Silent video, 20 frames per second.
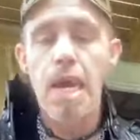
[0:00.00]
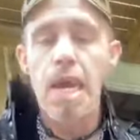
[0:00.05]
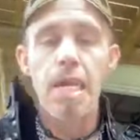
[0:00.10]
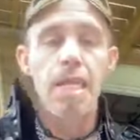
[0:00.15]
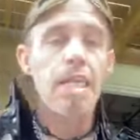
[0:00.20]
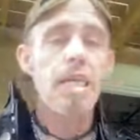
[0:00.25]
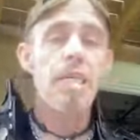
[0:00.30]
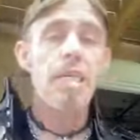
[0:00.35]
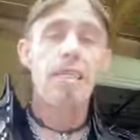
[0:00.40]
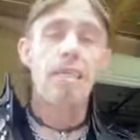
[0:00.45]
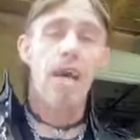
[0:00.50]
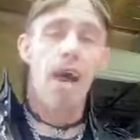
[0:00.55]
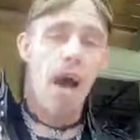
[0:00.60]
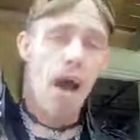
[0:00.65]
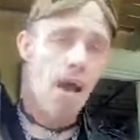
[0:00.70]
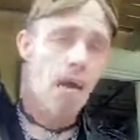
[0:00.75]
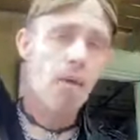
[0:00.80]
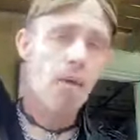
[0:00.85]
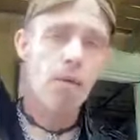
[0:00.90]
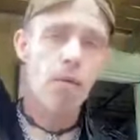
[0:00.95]
in the
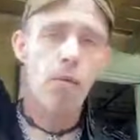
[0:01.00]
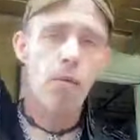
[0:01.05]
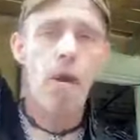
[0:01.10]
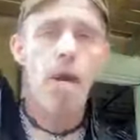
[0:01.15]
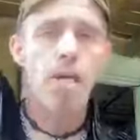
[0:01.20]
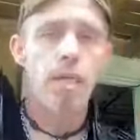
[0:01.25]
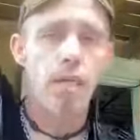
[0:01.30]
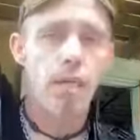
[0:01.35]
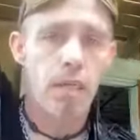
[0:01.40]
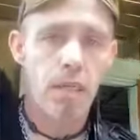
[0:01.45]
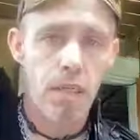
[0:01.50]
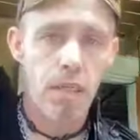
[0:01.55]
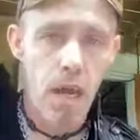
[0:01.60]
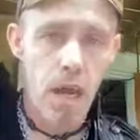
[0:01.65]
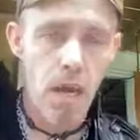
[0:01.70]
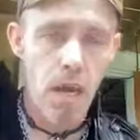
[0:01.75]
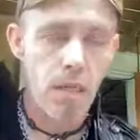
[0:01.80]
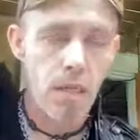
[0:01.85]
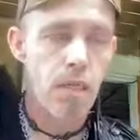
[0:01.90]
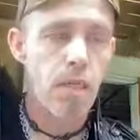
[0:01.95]
entire United
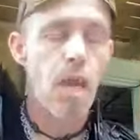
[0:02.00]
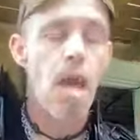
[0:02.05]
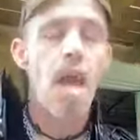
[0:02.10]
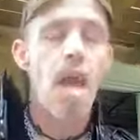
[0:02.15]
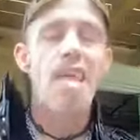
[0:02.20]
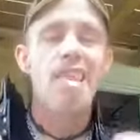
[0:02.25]
States,